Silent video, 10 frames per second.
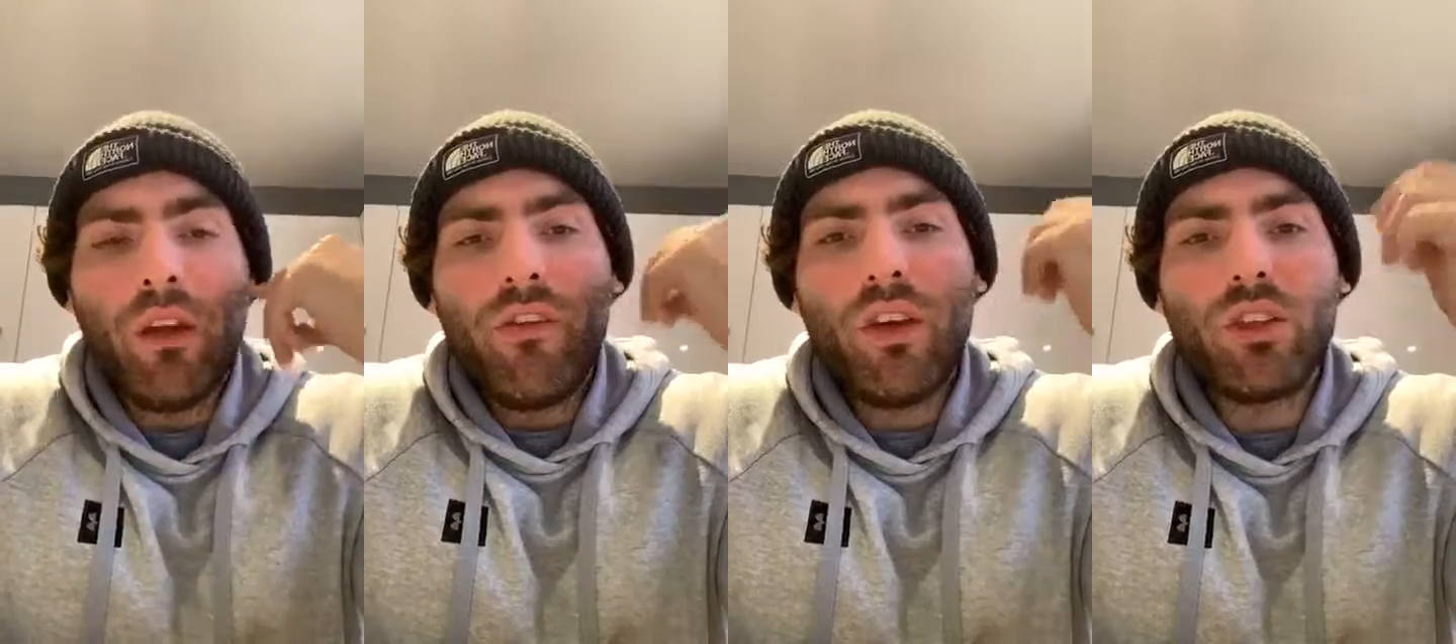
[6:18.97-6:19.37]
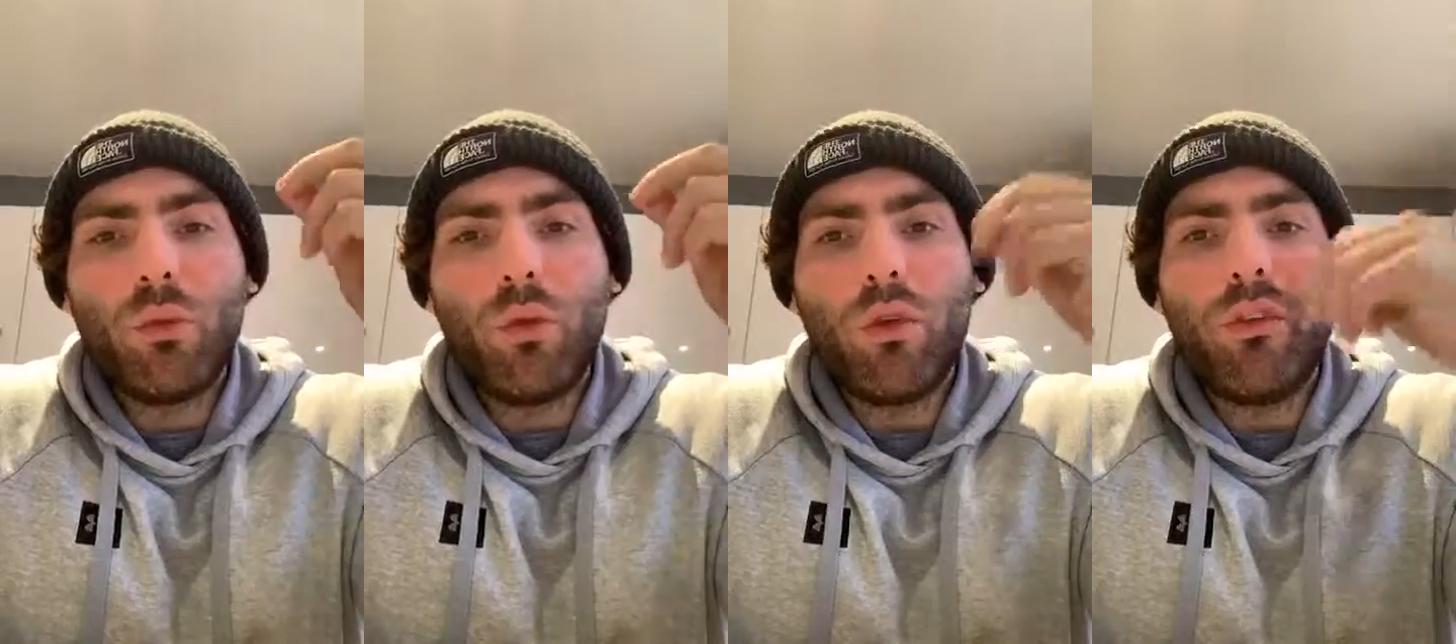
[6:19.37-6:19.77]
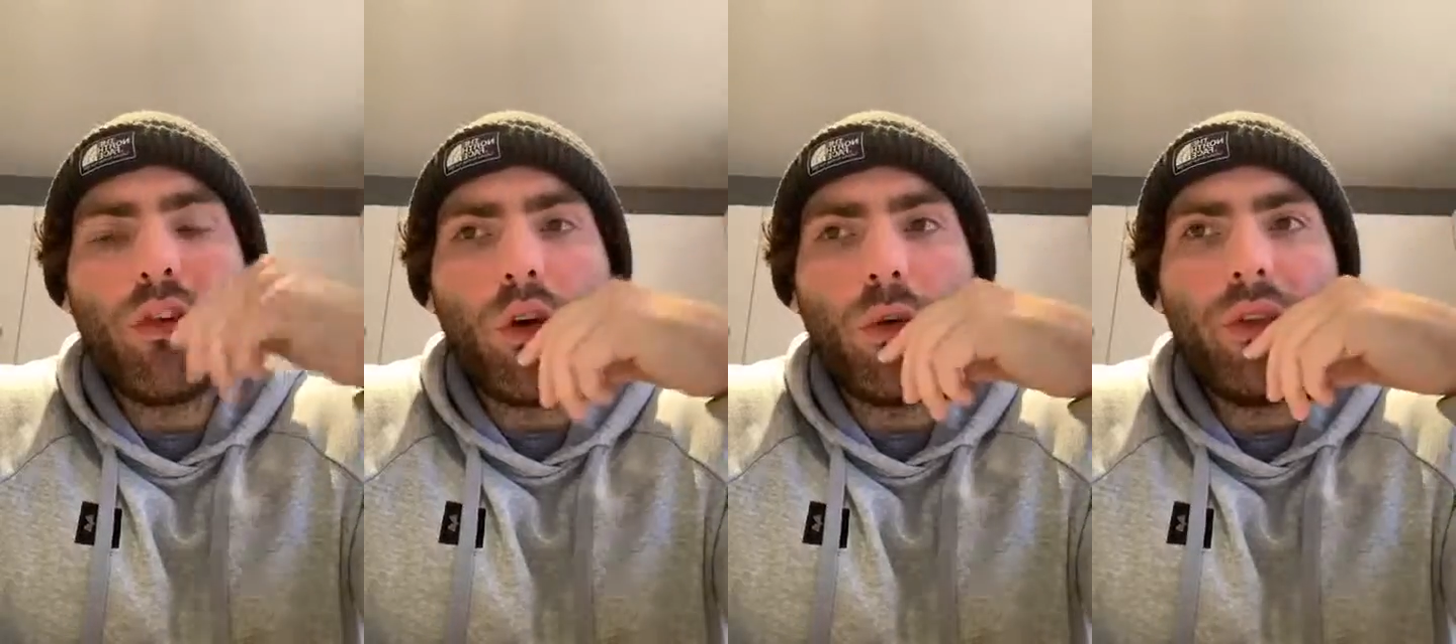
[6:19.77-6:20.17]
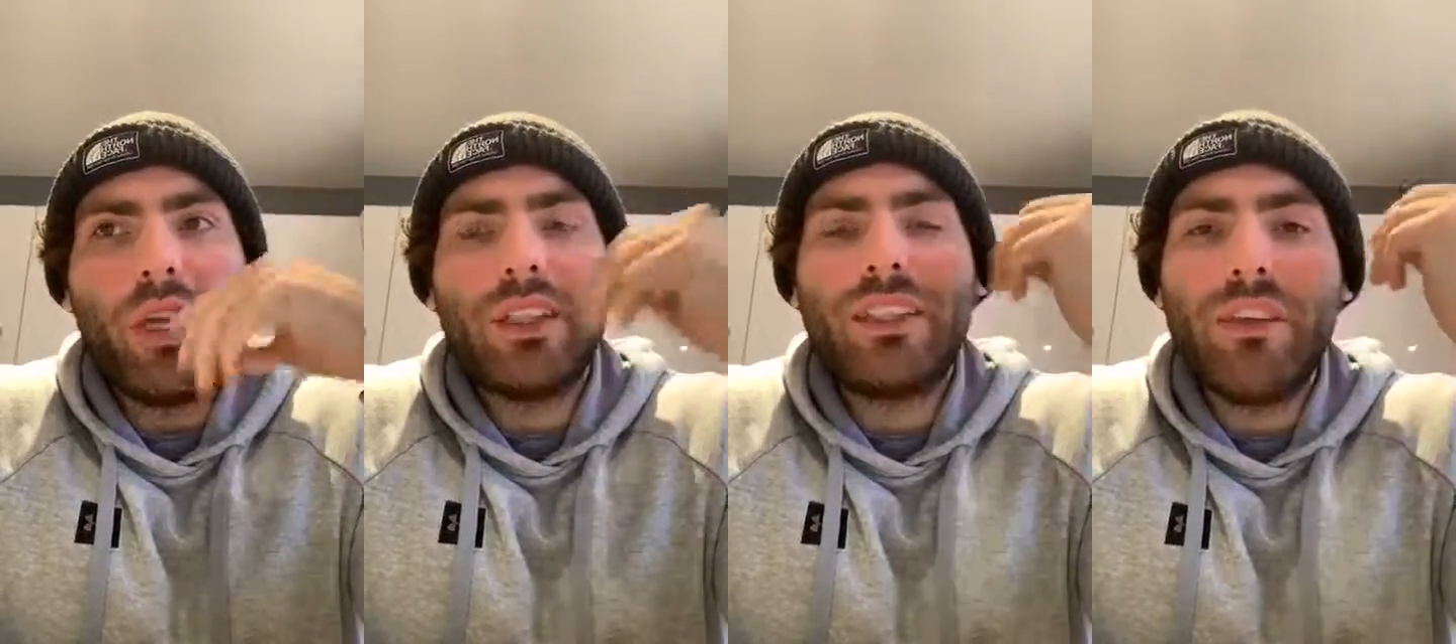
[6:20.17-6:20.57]
first of all,
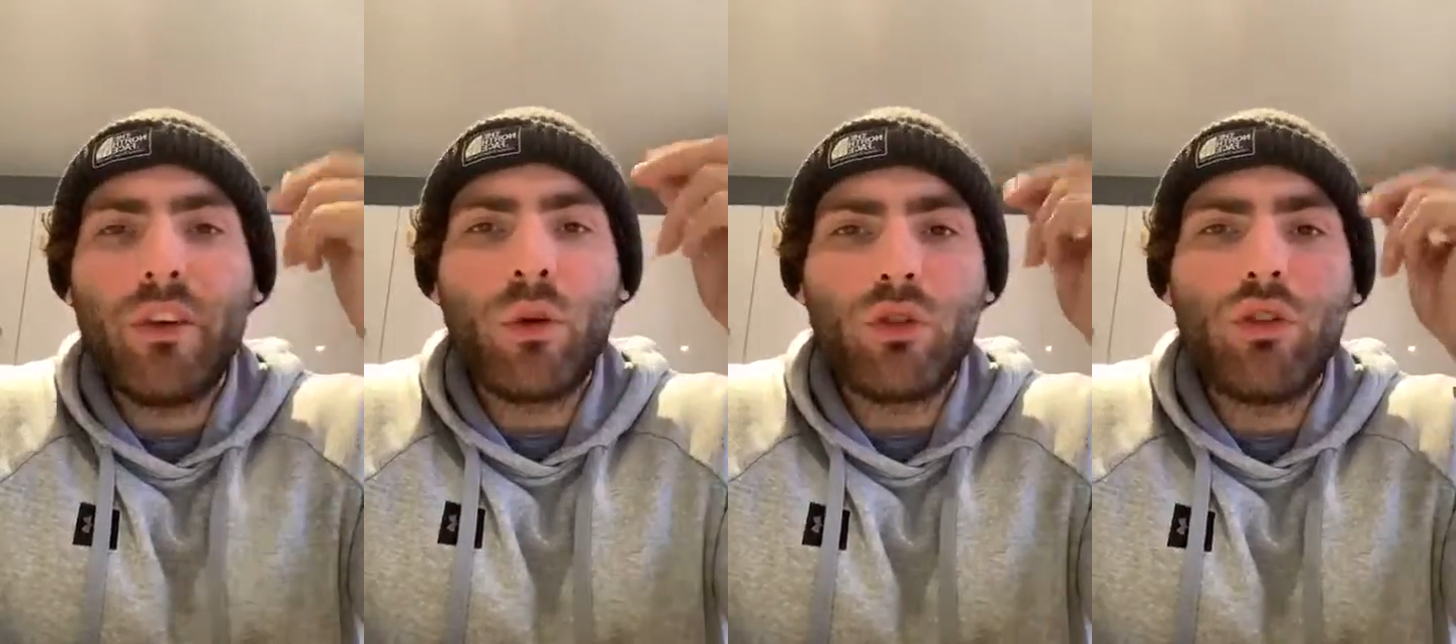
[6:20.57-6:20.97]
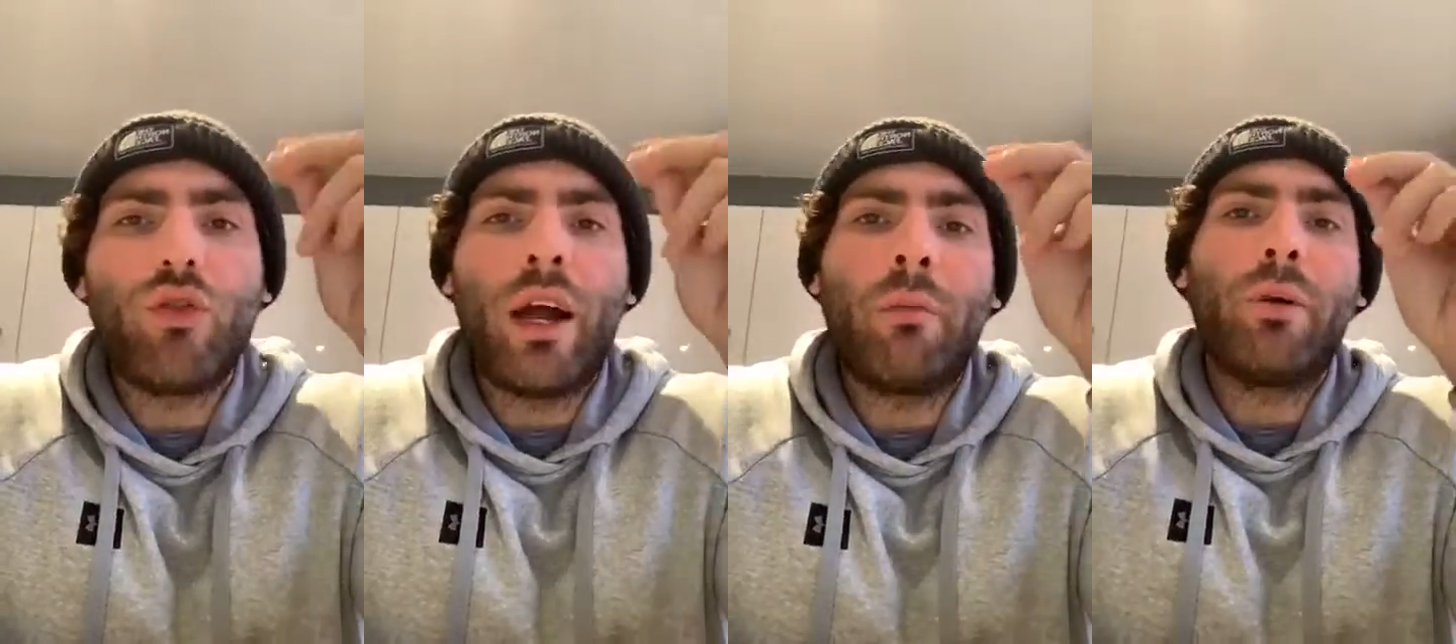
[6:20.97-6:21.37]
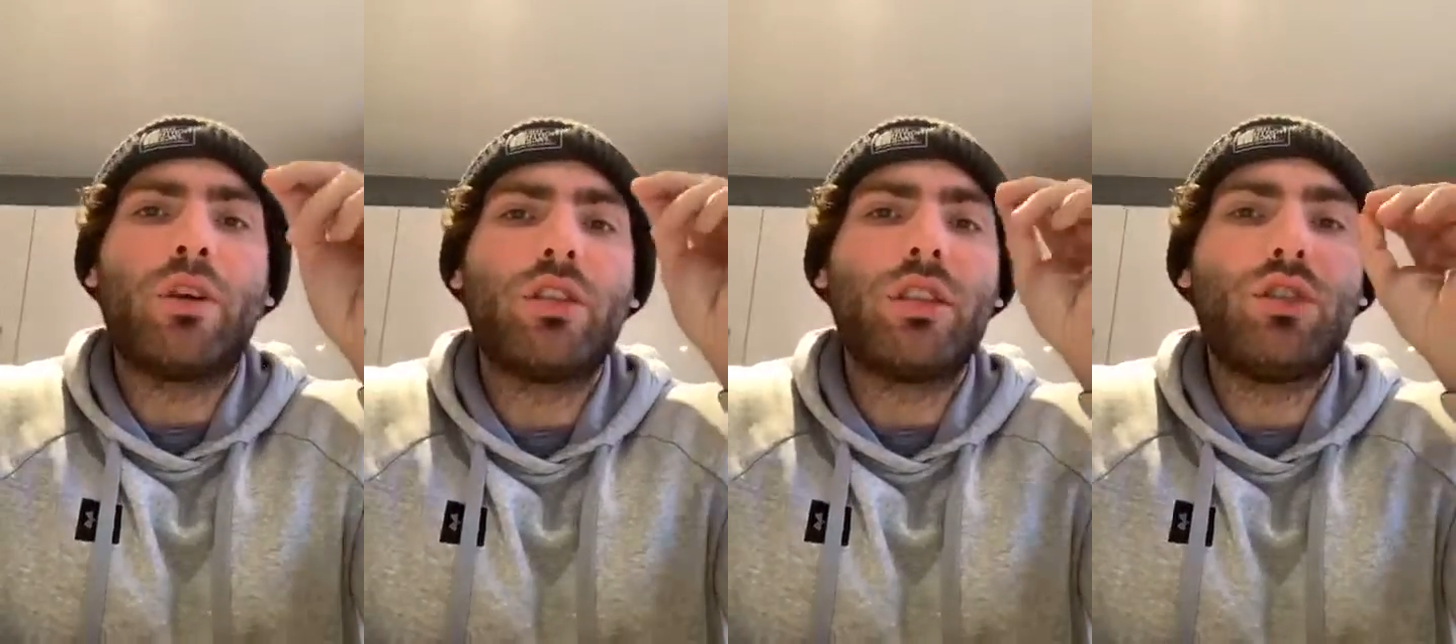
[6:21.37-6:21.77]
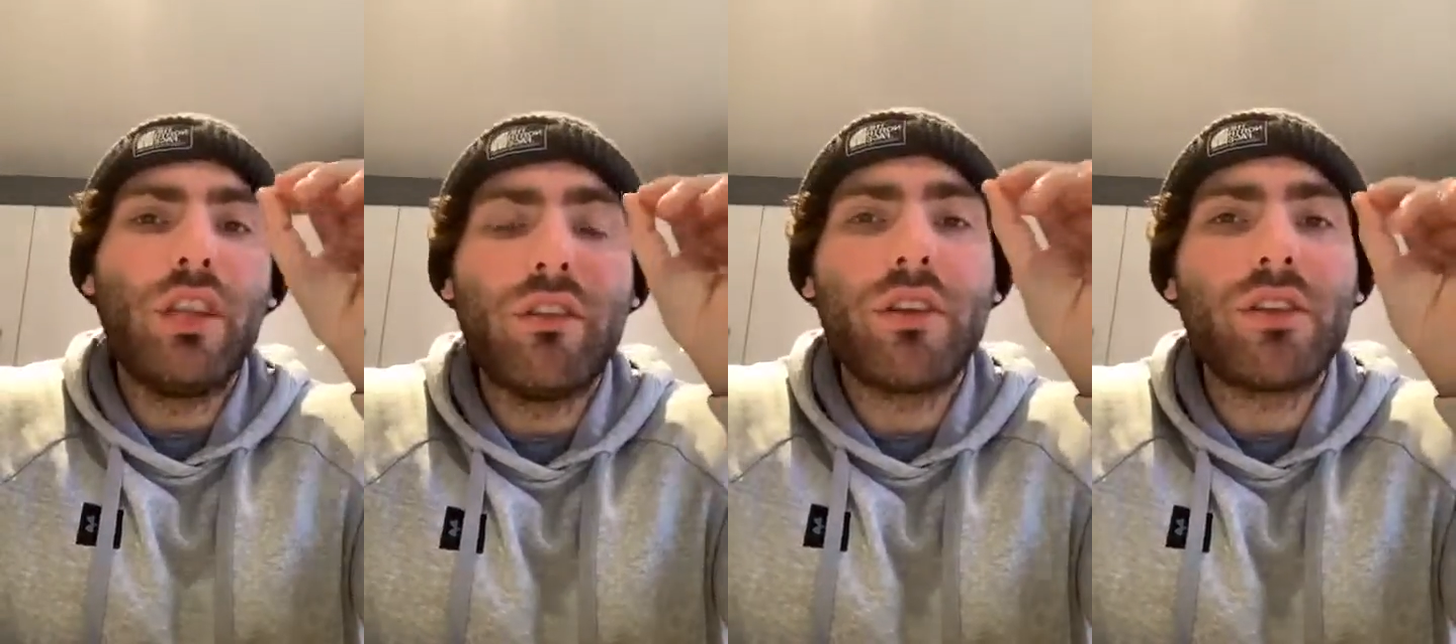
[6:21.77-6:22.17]
it's difficult to track because there's
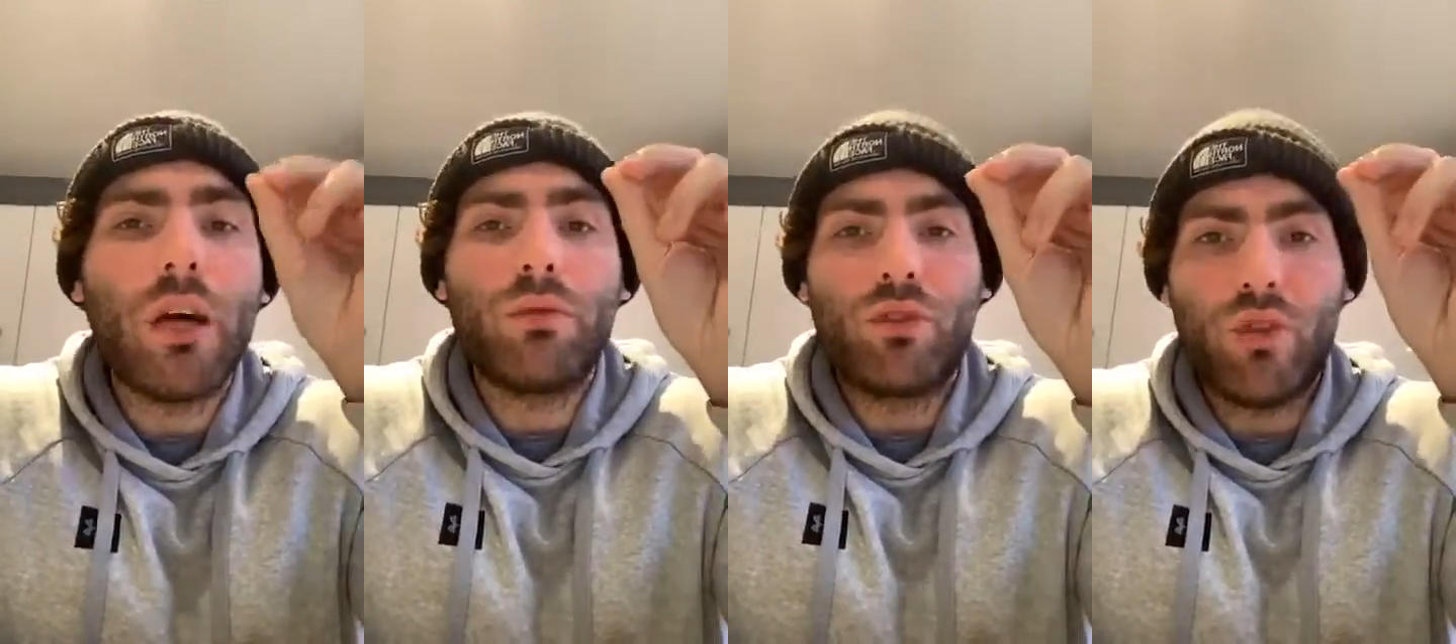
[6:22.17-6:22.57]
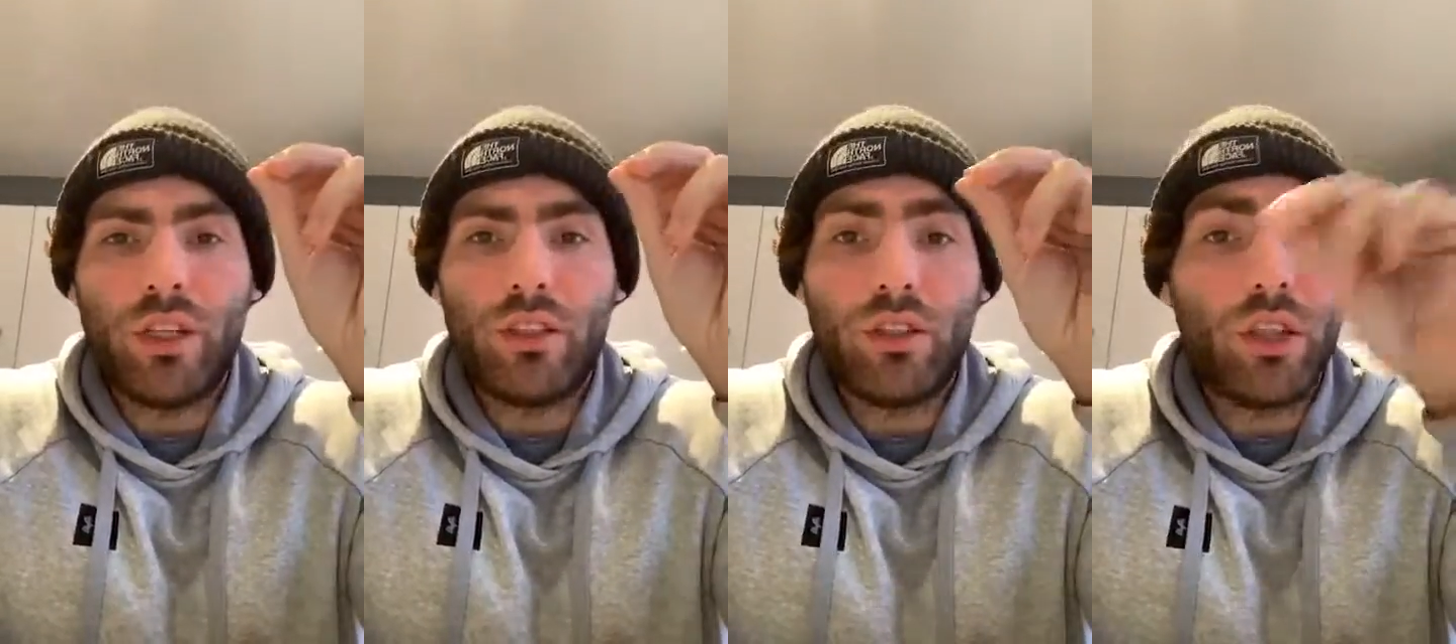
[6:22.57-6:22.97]
different types of stresses.